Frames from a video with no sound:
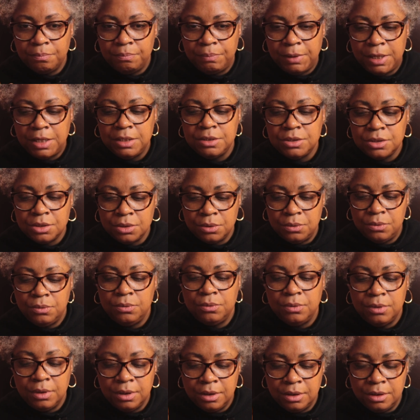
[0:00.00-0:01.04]
based
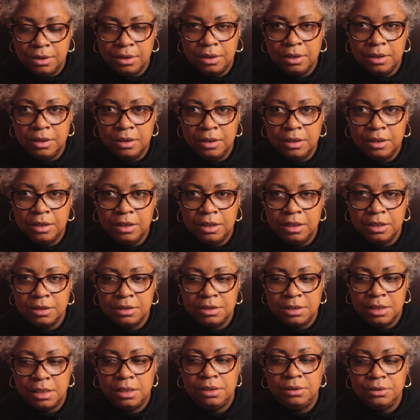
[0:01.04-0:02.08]
on the
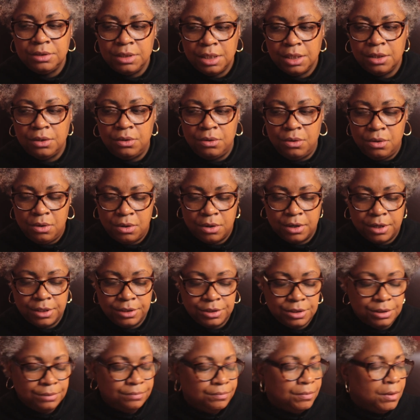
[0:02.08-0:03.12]
telltale
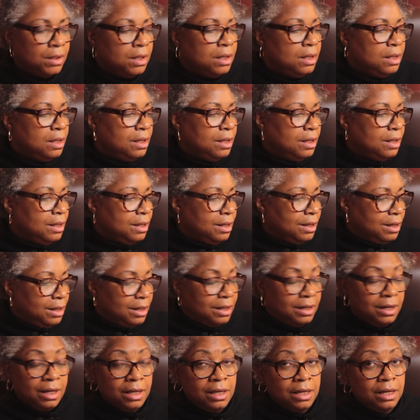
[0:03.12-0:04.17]
heart.
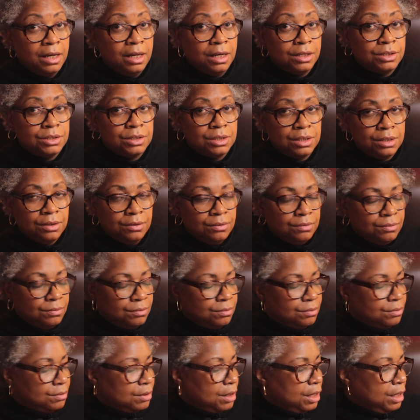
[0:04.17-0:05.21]
And I can actually
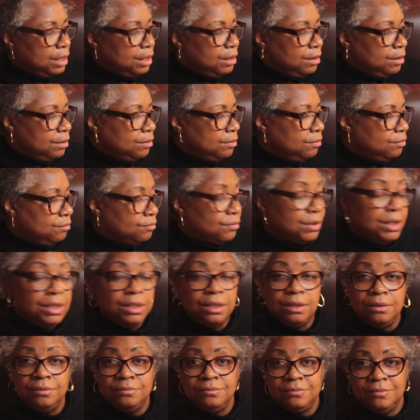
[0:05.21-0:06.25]
read
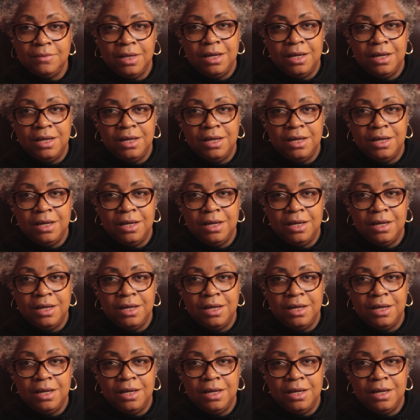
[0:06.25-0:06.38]
it